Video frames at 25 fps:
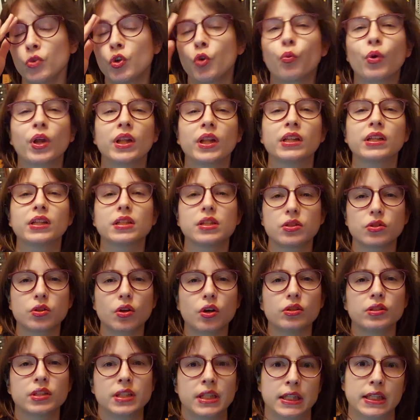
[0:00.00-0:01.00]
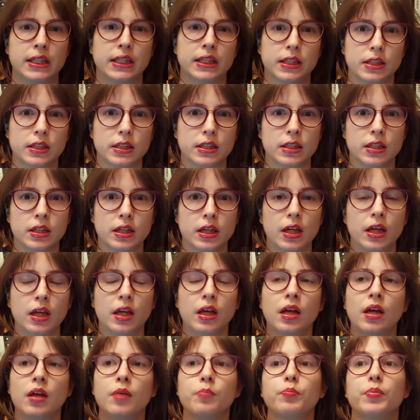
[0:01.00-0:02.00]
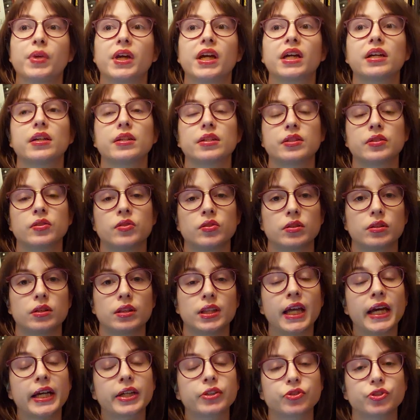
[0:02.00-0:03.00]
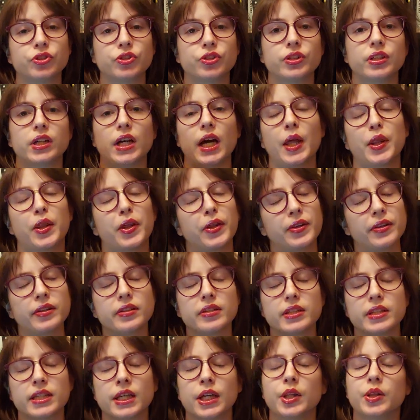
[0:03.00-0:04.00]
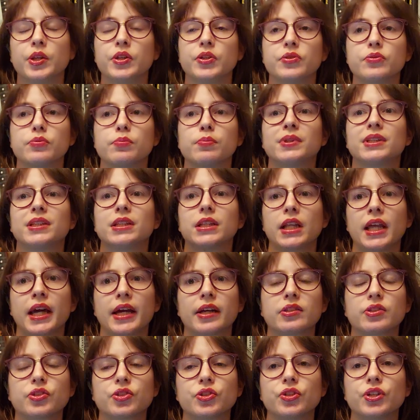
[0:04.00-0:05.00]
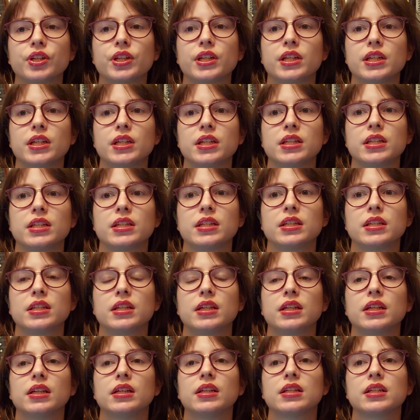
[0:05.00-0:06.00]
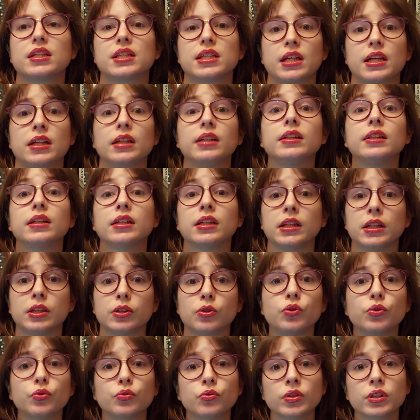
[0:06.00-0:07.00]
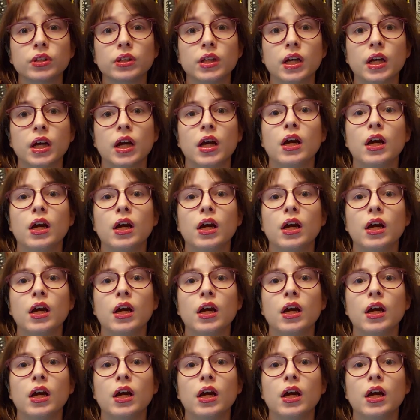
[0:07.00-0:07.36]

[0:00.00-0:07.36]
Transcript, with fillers: Well, he's not in it because Lecter, I didn't say this, but Lecter is in a cell alone